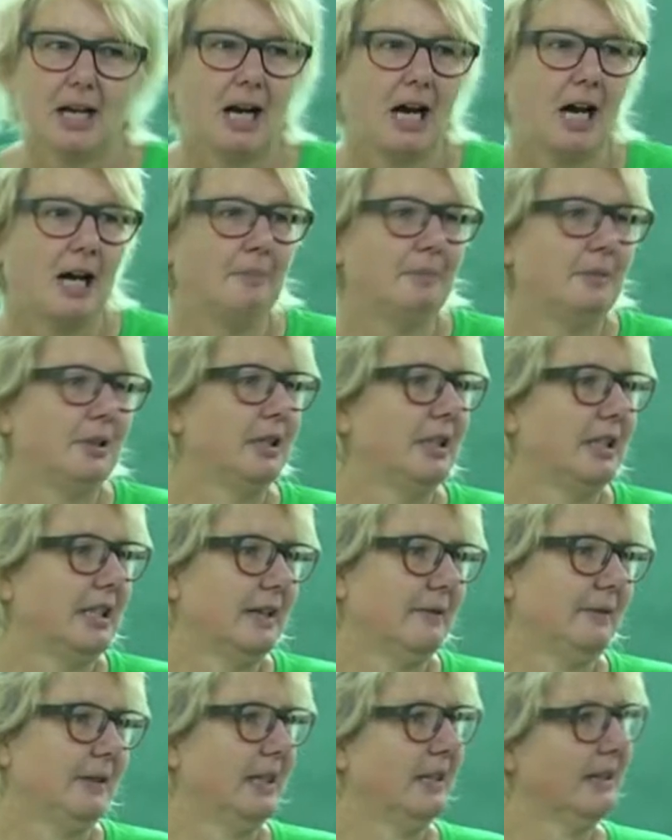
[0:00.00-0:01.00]
I'm
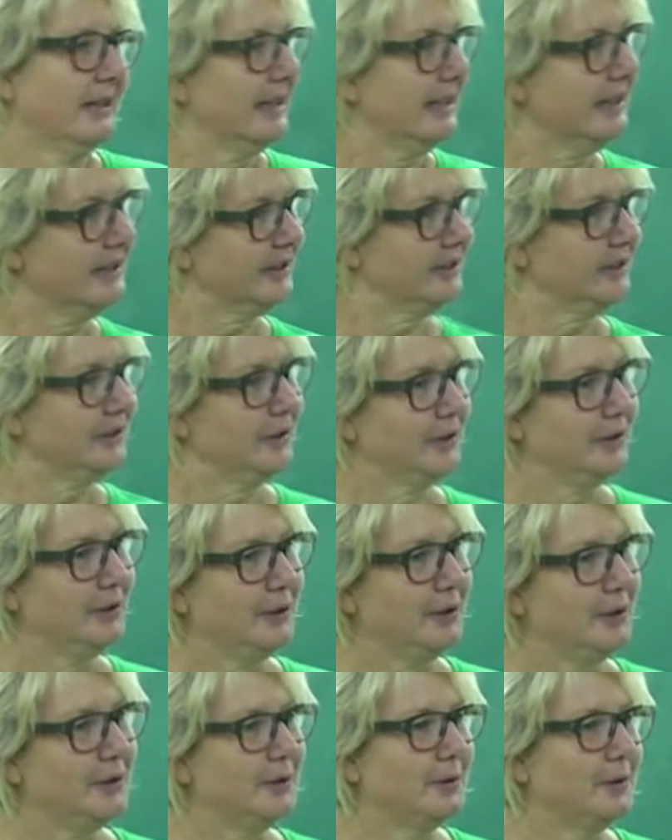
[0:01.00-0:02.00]
giving this to
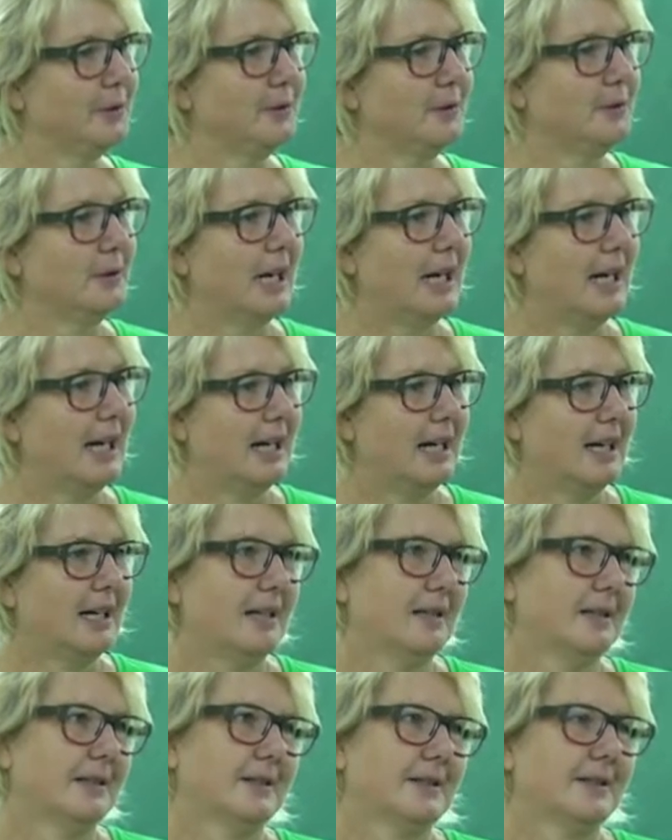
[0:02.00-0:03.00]
you
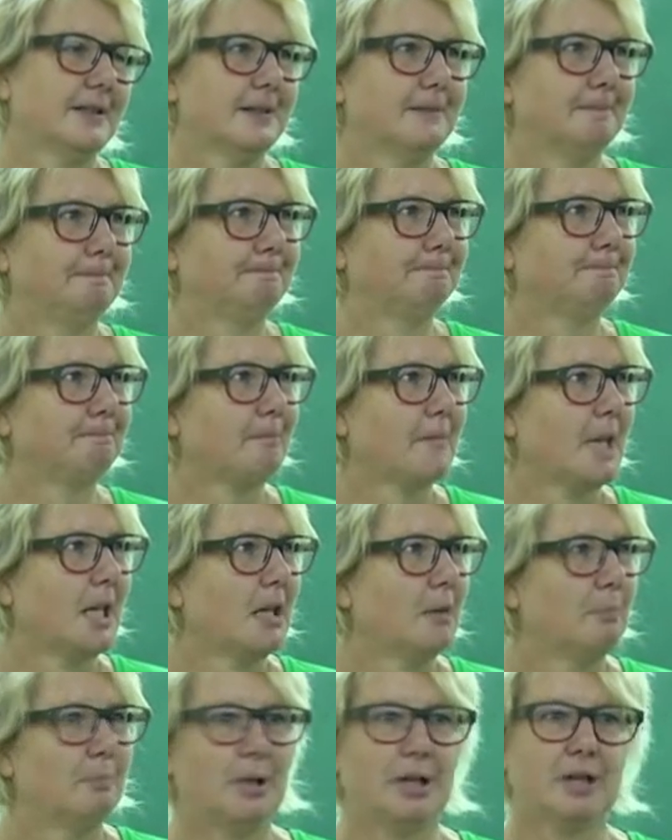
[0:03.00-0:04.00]
as
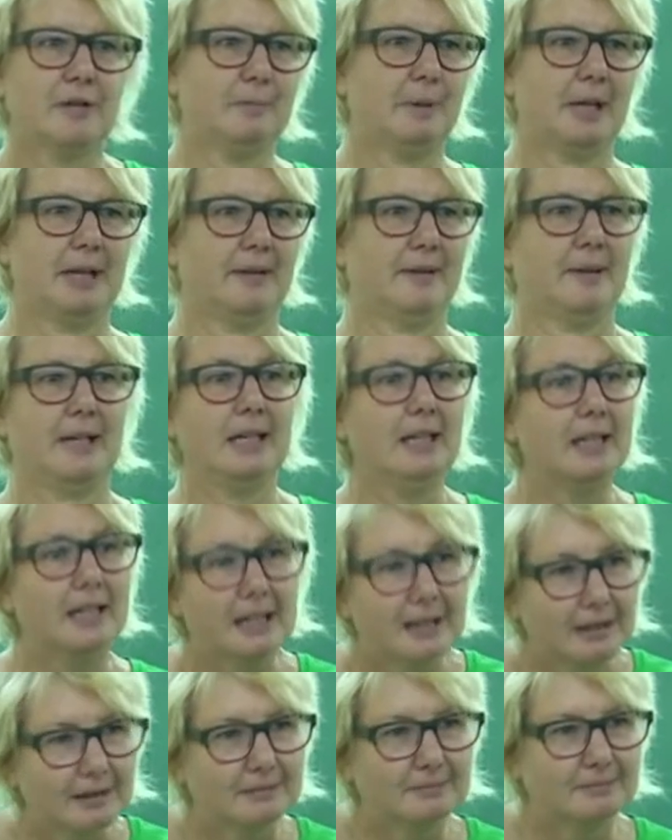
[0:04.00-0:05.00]
part of my
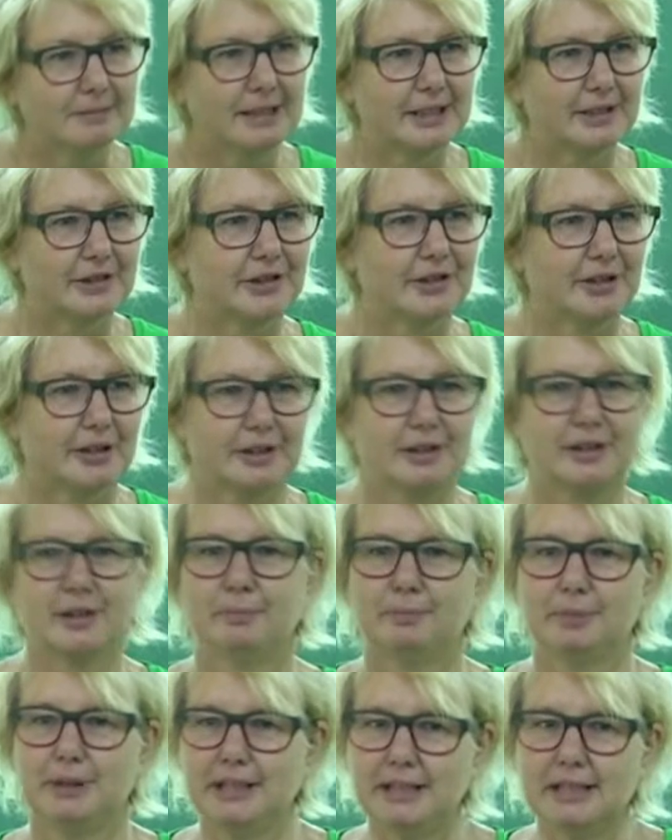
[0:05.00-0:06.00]
thinking. It's not
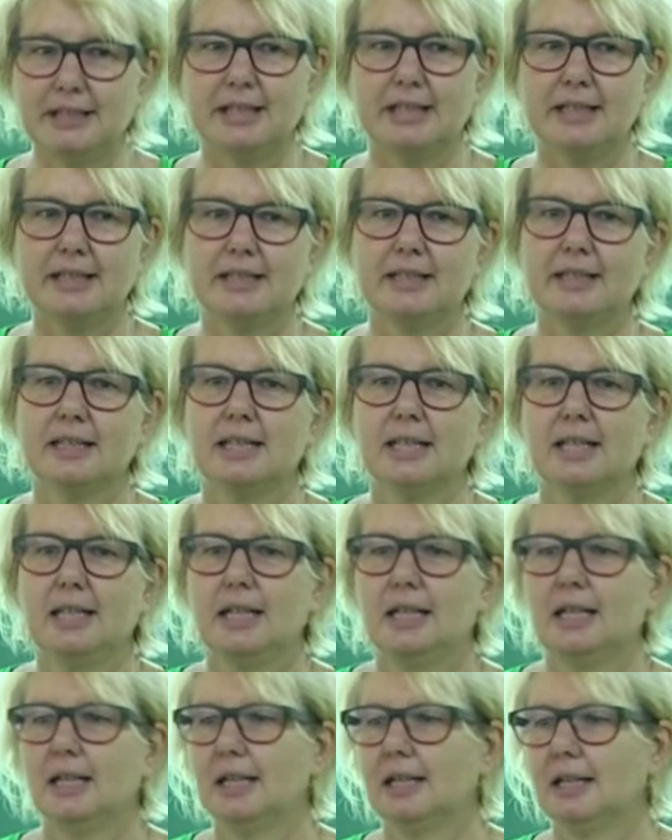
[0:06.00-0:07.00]
complete yet.
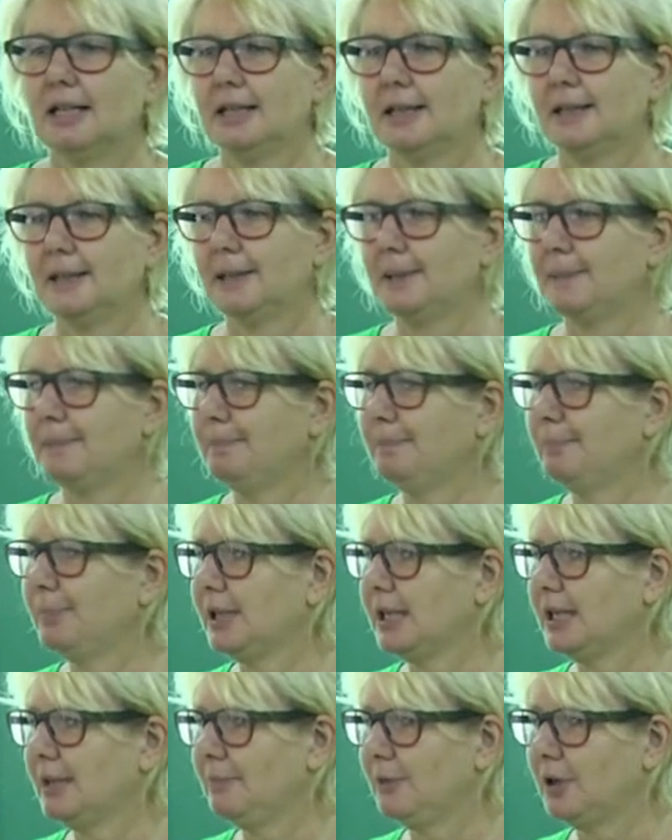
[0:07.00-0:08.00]

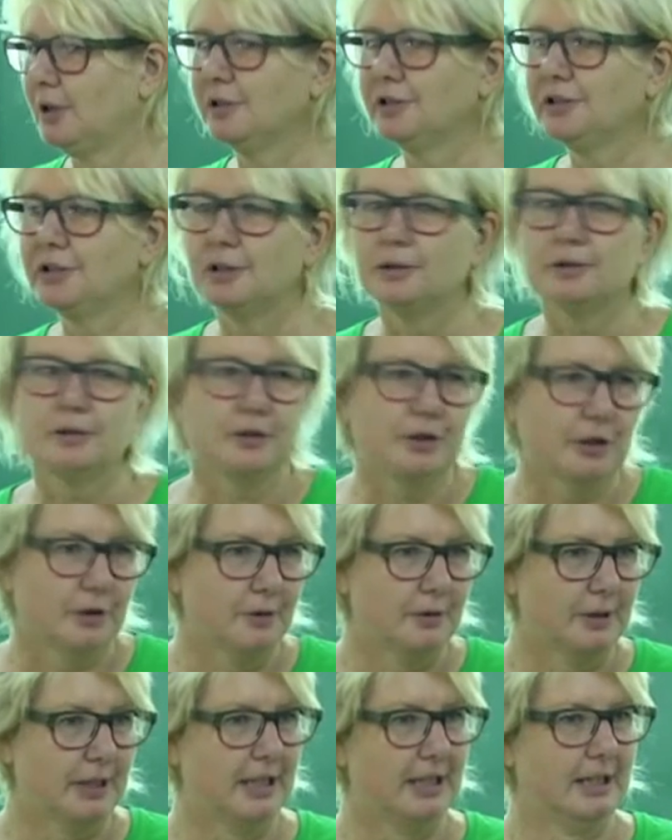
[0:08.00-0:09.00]
But I'm also
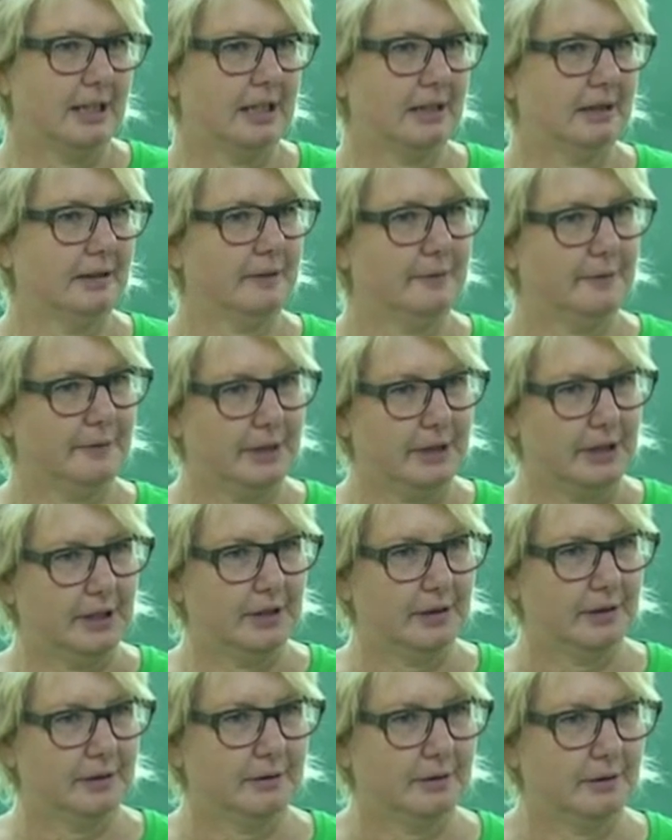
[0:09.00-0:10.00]
donating the
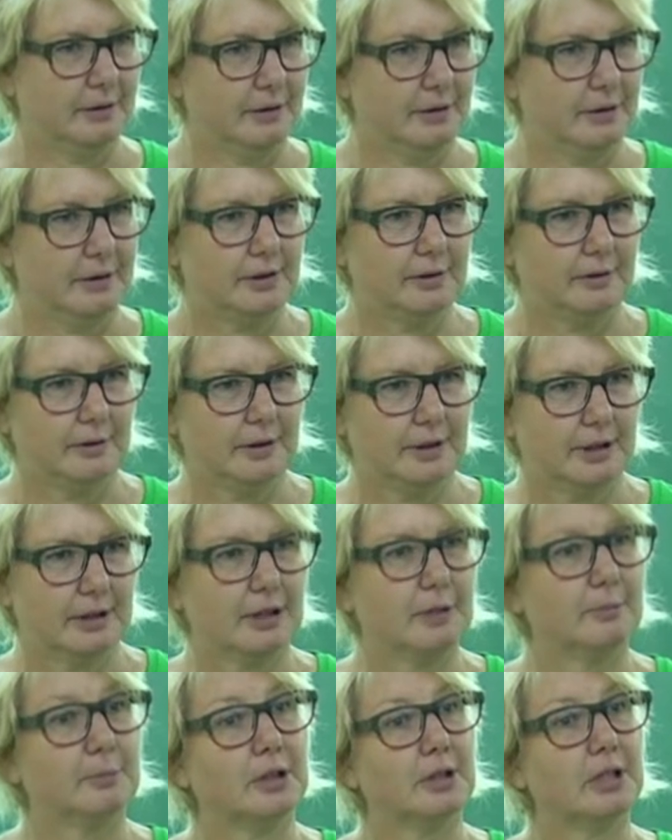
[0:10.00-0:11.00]
video to the
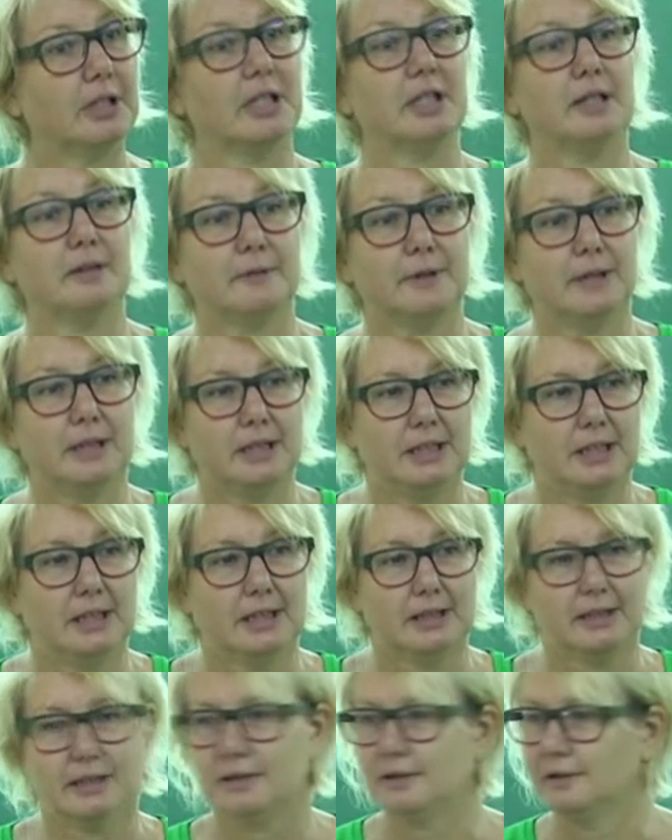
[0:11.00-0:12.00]
community of
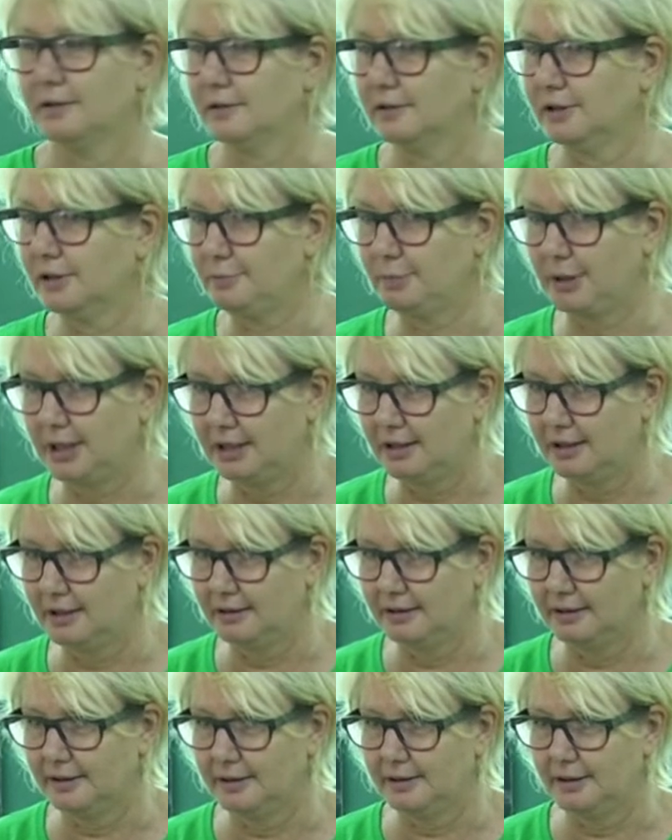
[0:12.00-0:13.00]
India to spread
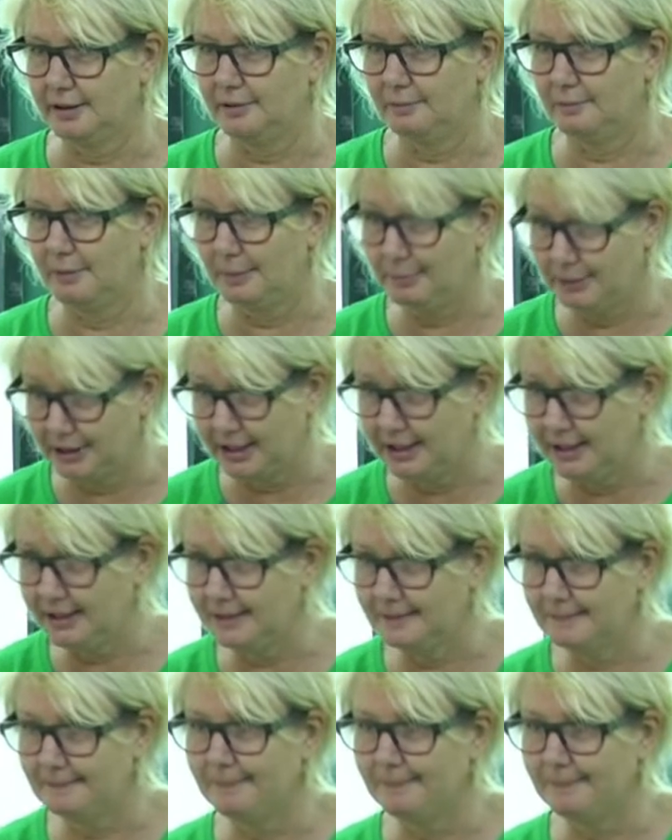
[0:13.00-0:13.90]
on the website